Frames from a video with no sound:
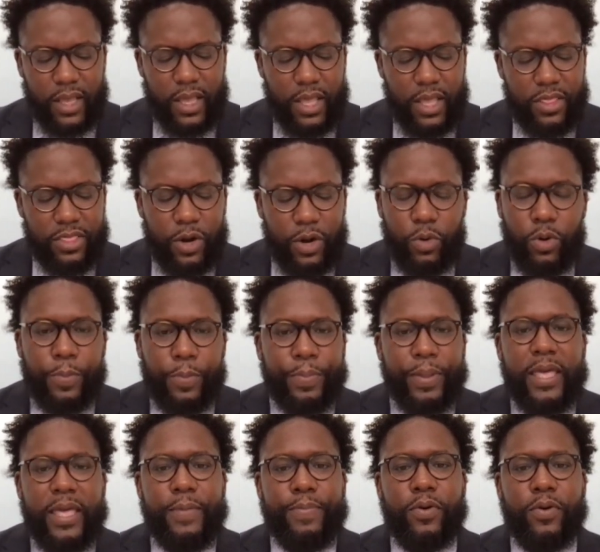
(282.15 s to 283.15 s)
There were
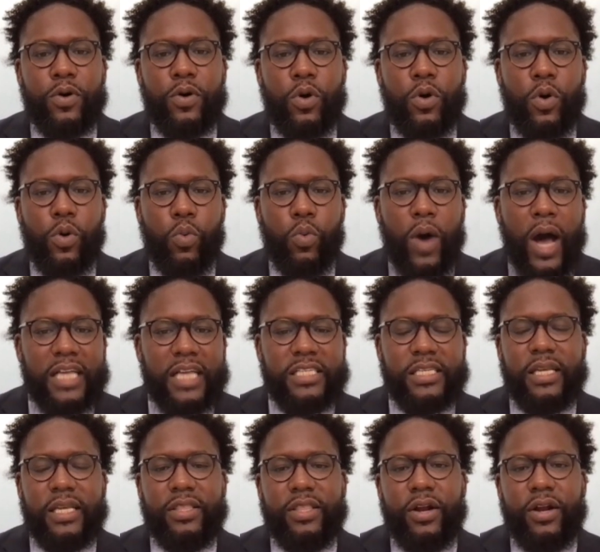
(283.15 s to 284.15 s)
people
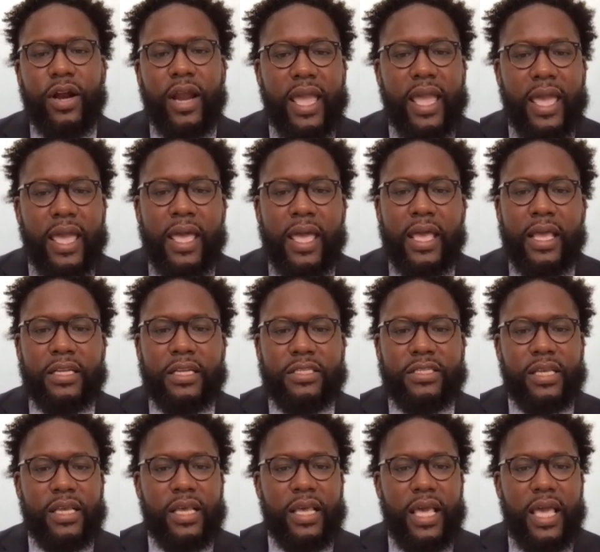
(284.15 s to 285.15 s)
washing their hands